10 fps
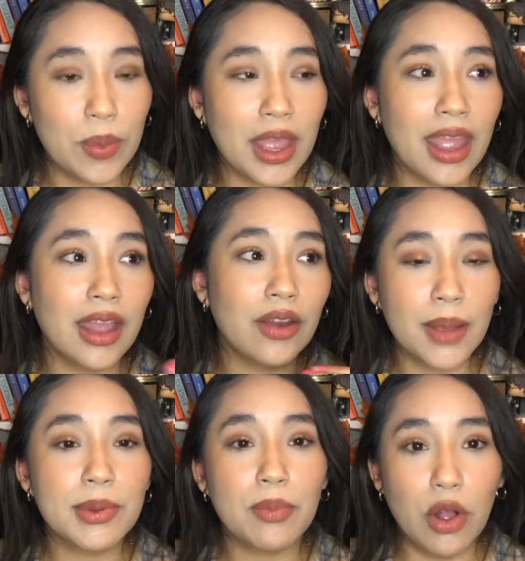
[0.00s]
and
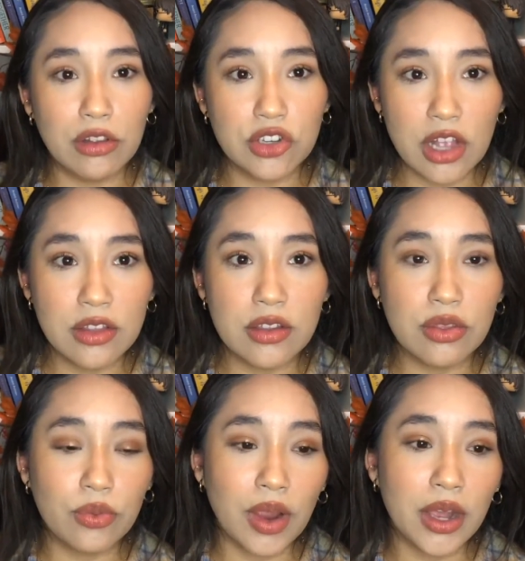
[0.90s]
kept Paul Sheldon,
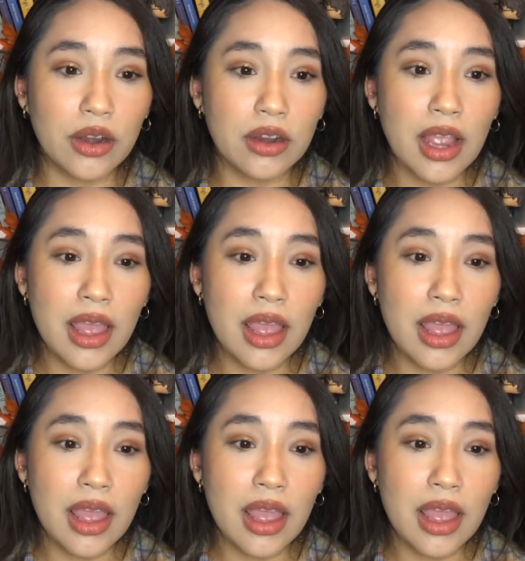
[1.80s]
the writer,